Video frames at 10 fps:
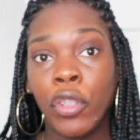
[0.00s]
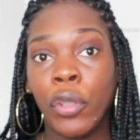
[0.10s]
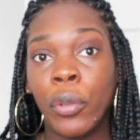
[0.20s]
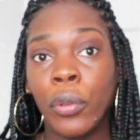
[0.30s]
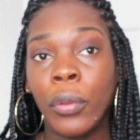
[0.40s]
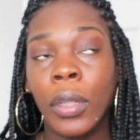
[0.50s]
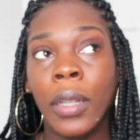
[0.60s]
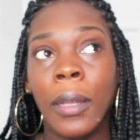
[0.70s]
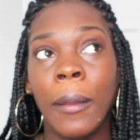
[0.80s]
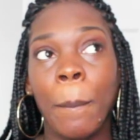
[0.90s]
to
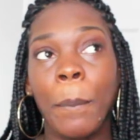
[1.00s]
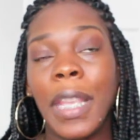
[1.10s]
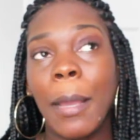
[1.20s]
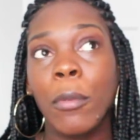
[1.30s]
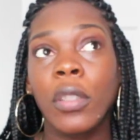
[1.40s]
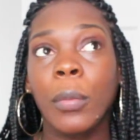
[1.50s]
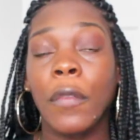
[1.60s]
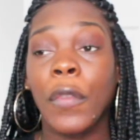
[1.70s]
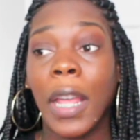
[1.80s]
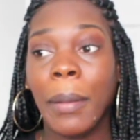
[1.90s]
be able to be
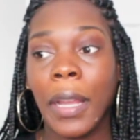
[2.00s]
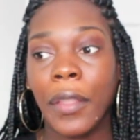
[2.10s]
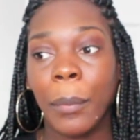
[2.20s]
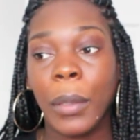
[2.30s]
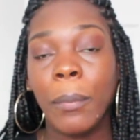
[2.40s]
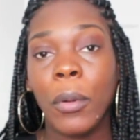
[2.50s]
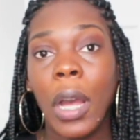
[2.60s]
fed by other people.